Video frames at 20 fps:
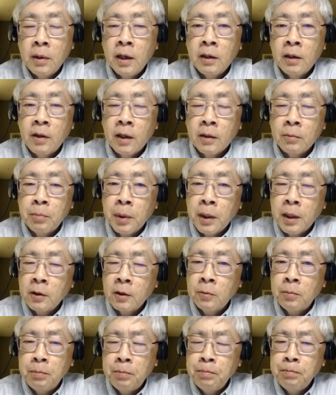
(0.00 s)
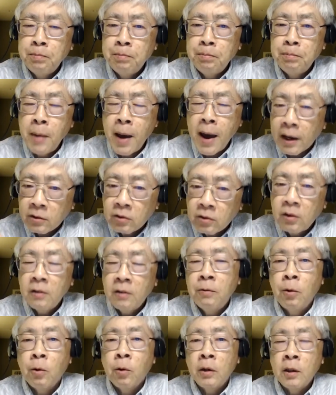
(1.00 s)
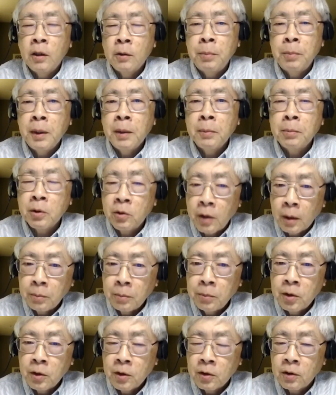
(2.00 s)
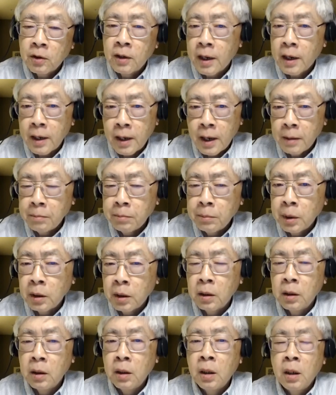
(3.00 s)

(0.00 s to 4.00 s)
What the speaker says: Because asking for it is being presumptuous and not humble.